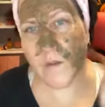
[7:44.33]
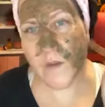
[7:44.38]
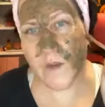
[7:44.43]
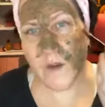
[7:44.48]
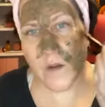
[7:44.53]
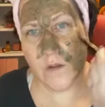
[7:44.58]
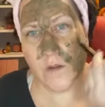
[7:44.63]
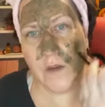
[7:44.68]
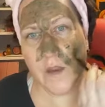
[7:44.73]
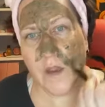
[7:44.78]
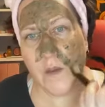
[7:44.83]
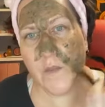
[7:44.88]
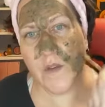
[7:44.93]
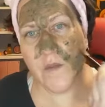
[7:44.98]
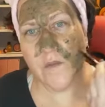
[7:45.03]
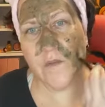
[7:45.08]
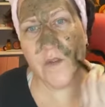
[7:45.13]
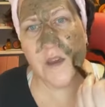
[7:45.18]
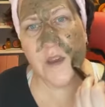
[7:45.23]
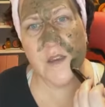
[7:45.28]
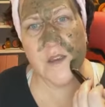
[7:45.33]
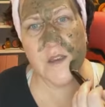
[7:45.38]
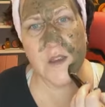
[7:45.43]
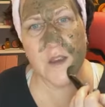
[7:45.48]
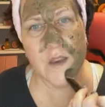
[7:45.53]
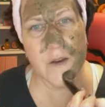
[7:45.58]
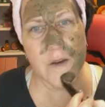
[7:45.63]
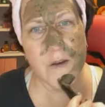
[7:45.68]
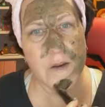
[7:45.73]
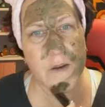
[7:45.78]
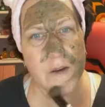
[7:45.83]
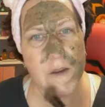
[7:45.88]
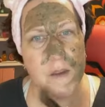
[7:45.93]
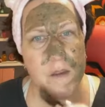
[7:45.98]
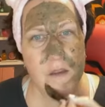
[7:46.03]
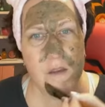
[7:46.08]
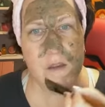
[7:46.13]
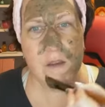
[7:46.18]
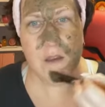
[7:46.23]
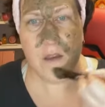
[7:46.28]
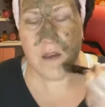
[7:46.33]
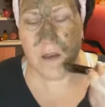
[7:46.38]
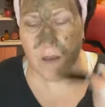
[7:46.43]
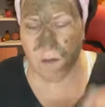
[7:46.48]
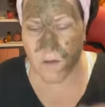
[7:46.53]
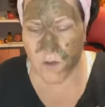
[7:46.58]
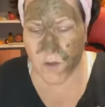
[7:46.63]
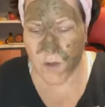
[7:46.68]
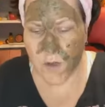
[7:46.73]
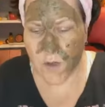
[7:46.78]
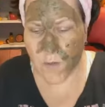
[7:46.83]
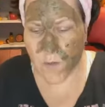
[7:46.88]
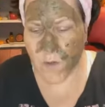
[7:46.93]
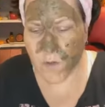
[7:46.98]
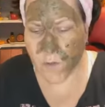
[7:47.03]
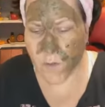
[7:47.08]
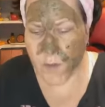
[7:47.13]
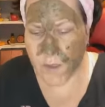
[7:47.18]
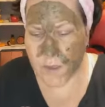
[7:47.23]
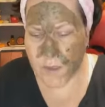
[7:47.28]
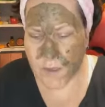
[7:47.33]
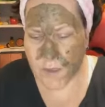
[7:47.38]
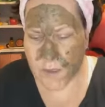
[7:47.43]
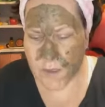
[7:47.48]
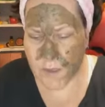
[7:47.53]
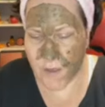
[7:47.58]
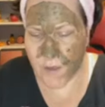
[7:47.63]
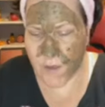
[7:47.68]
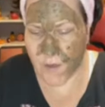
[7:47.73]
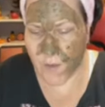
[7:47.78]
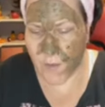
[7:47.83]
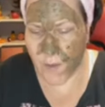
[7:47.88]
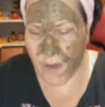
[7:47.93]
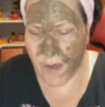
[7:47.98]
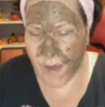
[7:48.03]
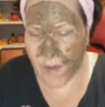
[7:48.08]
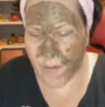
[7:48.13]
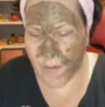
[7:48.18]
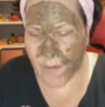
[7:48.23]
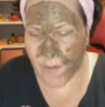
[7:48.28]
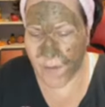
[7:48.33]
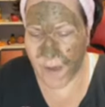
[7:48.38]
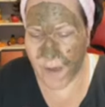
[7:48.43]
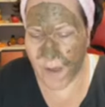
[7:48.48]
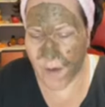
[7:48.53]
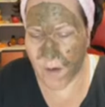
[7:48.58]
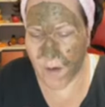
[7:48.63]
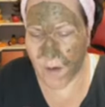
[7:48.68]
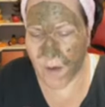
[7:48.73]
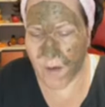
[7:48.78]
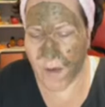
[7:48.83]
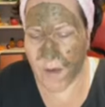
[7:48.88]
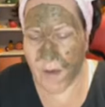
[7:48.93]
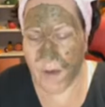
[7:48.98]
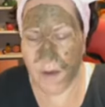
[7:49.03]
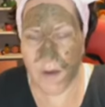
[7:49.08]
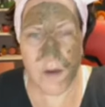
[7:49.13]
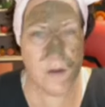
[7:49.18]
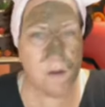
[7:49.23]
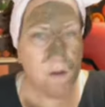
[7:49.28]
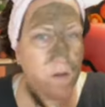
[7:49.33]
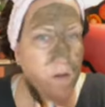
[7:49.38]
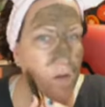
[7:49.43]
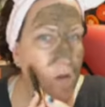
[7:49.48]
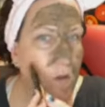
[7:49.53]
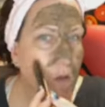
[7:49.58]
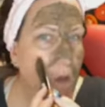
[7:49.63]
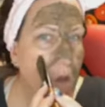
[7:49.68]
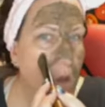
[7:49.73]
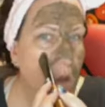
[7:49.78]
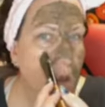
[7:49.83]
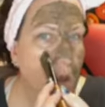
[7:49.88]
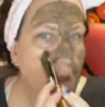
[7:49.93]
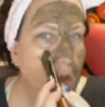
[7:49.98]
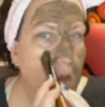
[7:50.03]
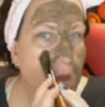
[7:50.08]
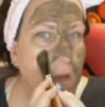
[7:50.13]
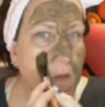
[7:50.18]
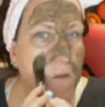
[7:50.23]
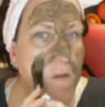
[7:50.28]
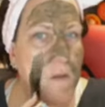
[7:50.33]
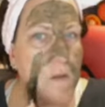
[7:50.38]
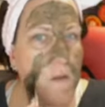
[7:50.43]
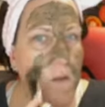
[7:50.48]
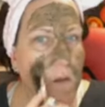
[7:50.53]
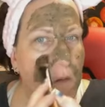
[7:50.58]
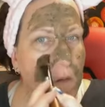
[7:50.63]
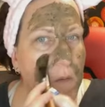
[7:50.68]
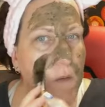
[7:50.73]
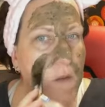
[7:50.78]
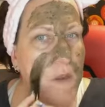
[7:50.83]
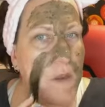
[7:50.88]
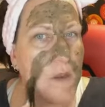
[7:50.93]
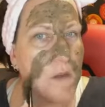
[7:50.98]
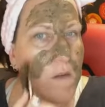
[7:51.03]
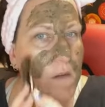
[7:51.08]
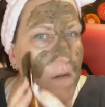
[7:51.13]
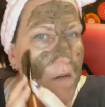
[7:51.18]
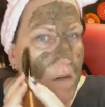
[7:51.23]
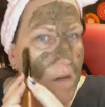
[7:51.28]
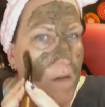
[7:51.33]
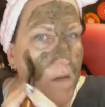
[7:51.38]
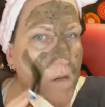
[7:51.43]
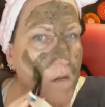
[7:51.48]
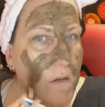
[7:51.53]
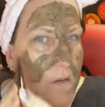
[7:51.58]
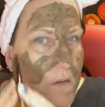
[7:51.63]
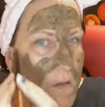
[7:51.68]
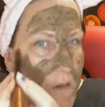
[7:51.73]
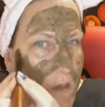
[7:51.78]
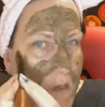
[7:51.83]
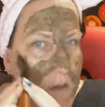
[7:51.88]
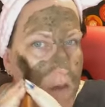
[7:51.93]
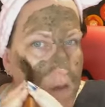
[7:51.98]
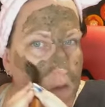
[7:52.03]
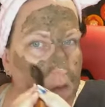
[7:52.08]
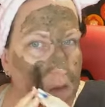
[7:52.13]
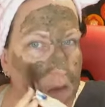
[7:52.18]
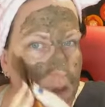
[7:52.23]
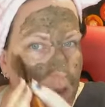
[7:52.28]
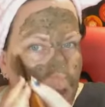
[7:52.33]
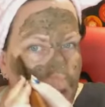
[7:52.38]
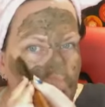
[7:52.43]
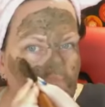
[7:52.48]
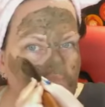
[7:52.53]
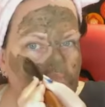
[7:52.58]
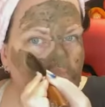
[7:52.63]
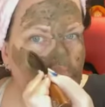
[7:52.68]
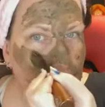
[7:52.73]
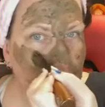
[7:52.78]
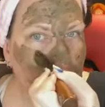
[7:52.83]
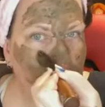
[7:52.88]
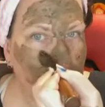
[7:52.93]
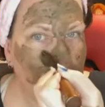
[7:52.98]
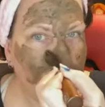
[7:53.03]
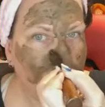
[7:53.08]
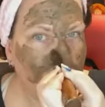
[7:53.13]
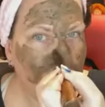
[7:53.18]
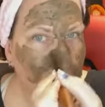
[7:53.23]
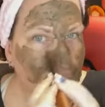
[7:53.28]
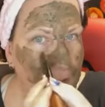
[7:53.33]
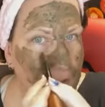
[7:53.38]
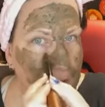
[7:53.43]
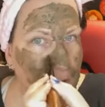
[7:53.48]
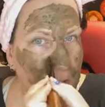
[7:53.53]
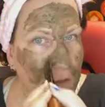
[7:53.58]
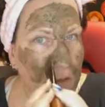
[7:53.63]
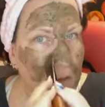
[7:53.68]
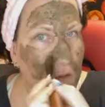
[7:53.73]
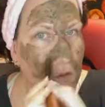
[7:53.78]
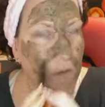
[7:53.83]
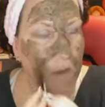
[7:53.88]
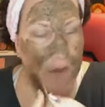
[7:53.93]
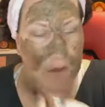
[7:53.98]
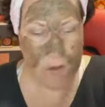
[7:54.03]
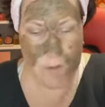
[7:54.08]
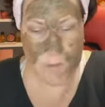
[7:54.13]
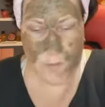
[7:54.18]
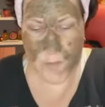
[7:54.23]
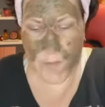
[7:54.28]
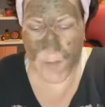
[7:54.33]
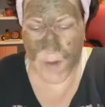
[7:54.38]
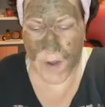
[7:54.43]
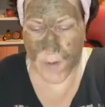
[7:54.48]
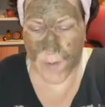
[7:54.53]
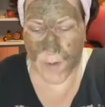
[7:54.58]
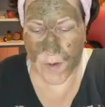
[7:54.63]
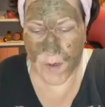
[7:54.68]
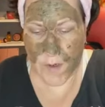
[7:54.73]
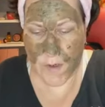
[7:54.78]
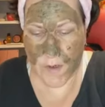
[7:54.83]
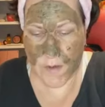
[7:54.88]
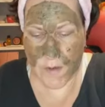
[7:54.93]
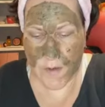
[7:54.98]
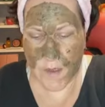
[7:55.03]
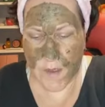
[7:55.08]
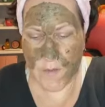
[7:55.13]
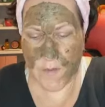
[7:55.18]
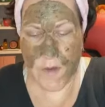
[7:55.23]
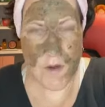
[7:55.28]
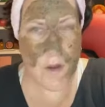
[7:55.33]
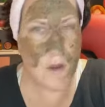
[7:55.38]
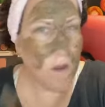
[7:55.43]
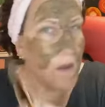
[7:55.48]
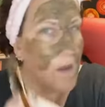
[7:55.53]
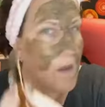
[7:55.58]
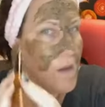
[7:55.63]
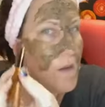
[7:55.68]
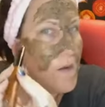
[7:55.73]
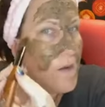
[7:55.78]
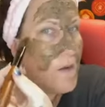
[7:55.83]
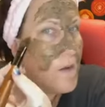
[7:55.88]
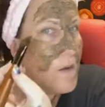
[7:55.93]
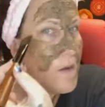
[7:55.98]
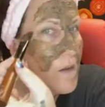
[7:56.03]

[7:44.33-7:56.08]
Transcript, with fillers: I'm going to go down my face here. I'm trying to move quickly because I do have a fan on in here, so it tends to help dry things a little quicker. But we're going to leave it on